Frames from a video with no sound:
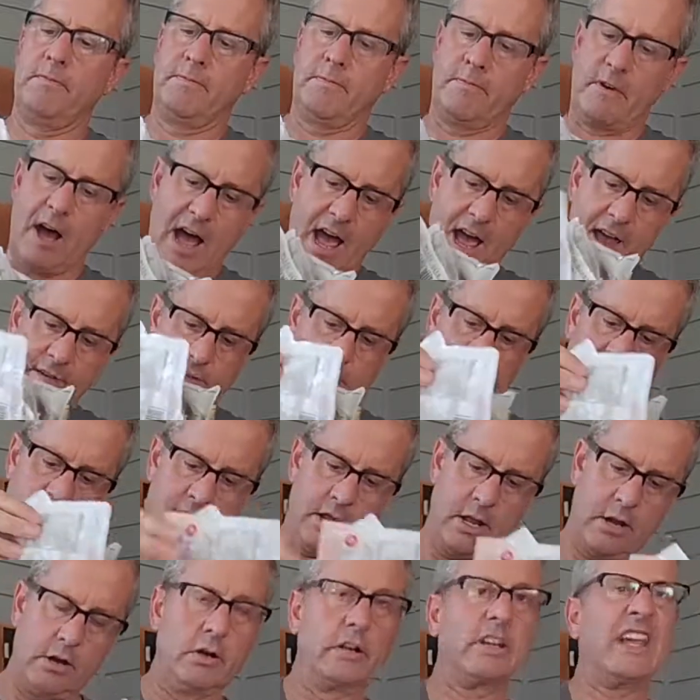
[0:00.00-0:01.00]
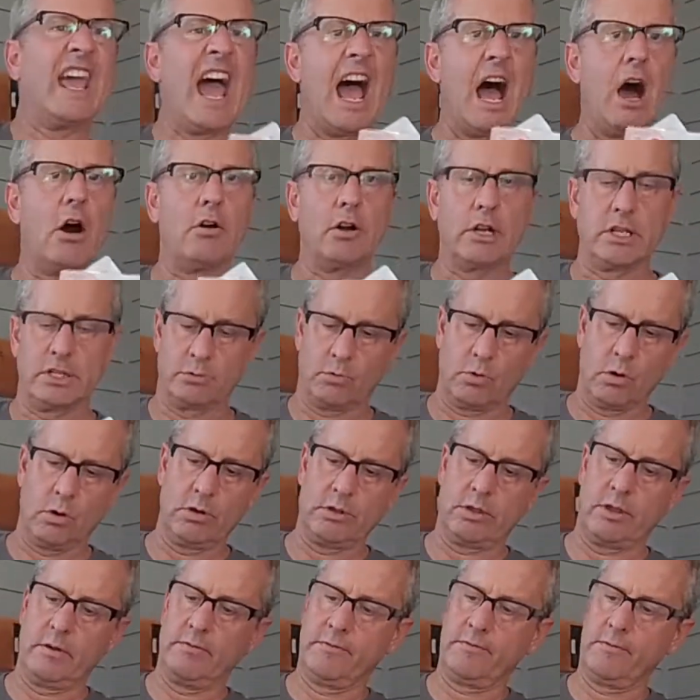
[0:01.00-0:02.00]
500-600 calories
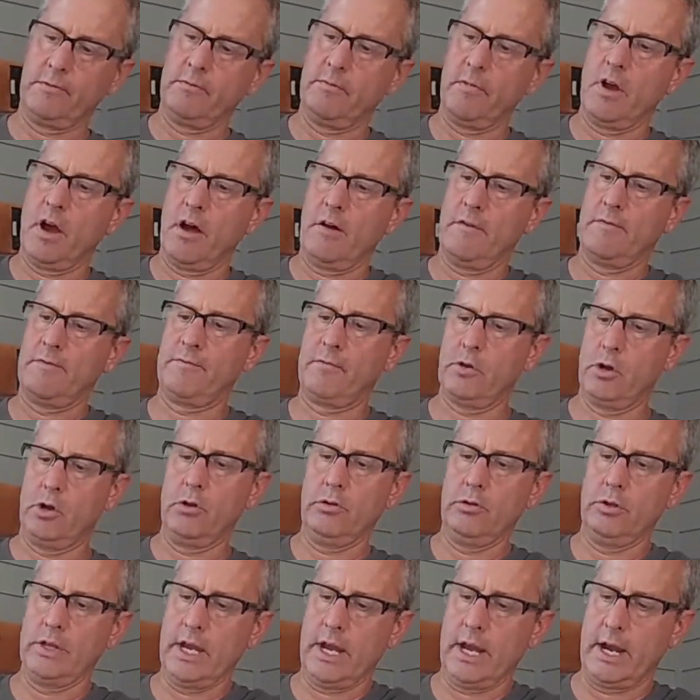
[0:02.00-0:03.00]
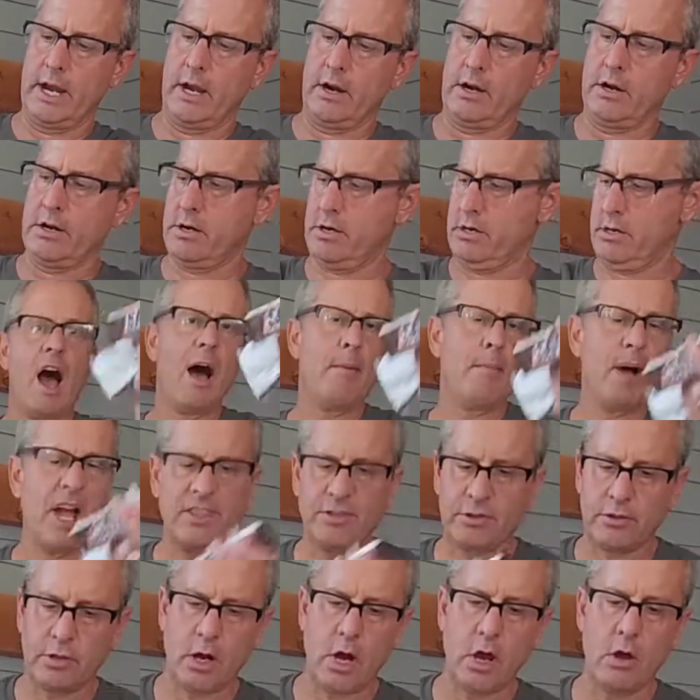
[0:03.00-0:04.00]
worth of food there. I
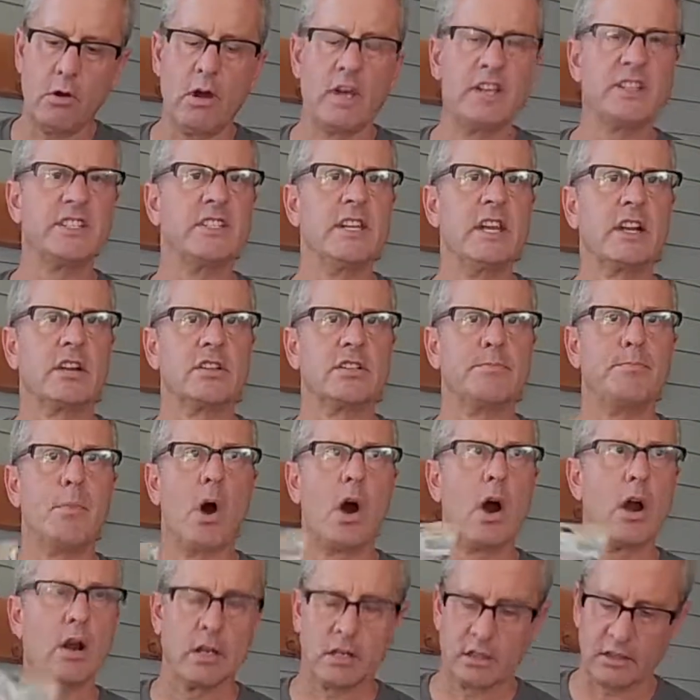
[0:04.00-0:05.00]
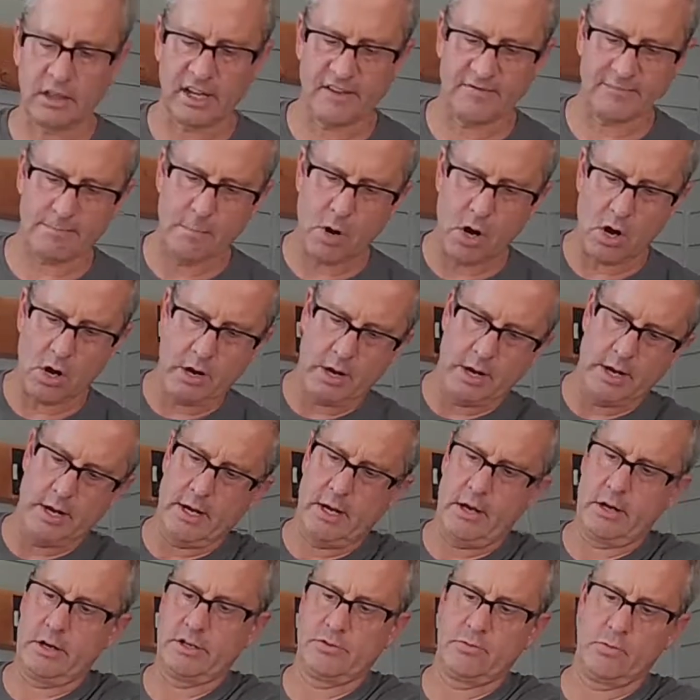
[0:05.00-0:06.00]
might throw a Snickers bar and a Cliff bar in
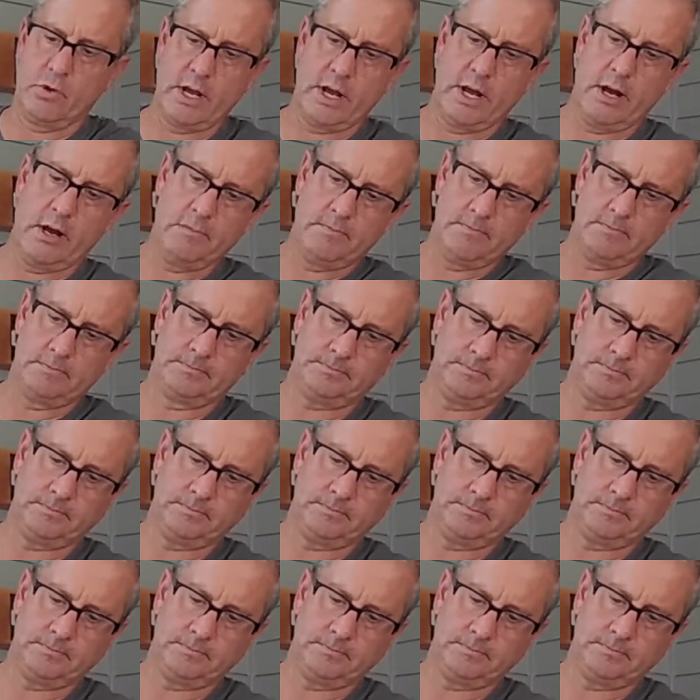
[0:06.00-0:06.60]
there as well.